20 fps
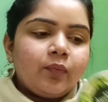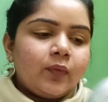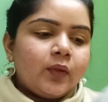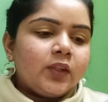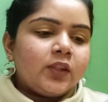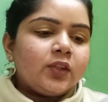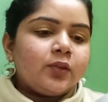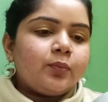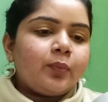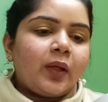
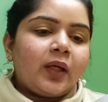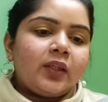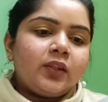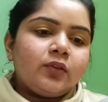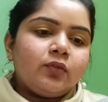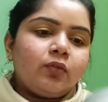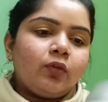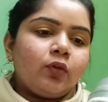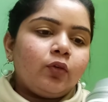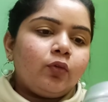this is priced
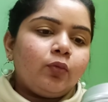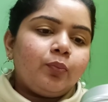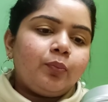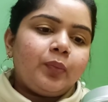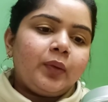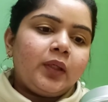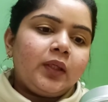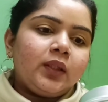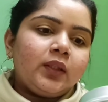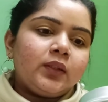for
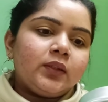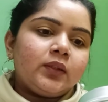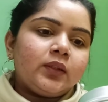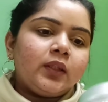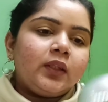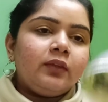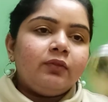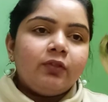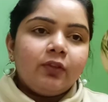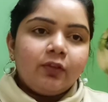
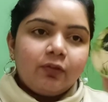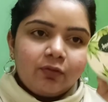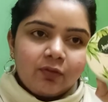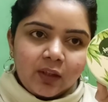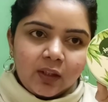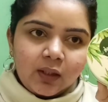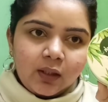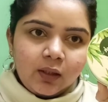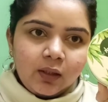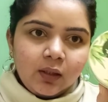
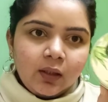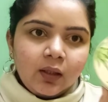₹350,